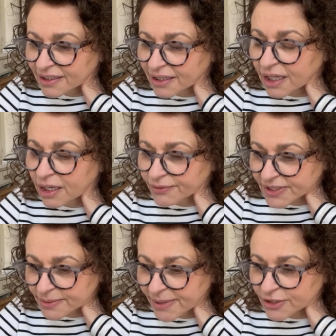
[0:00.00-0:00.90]
Ah, oh, the
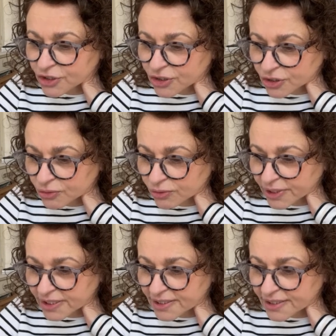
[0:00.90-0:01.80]
dementia
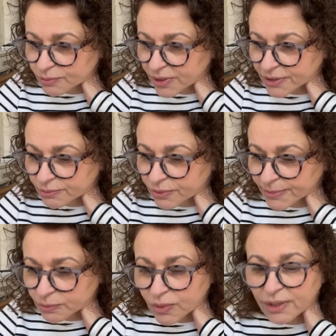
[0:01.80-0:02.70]
story, says Wonder
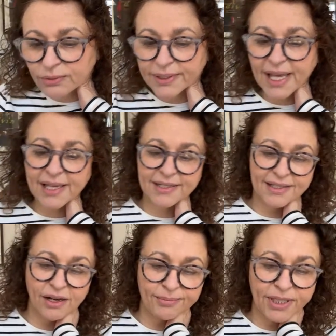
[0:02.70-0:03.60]
Woman. Well,
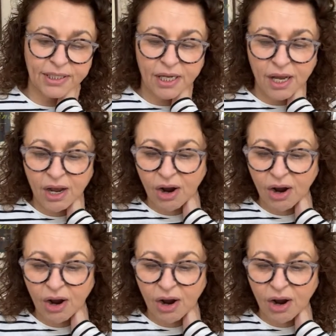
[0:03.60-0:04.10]
yes, I mean...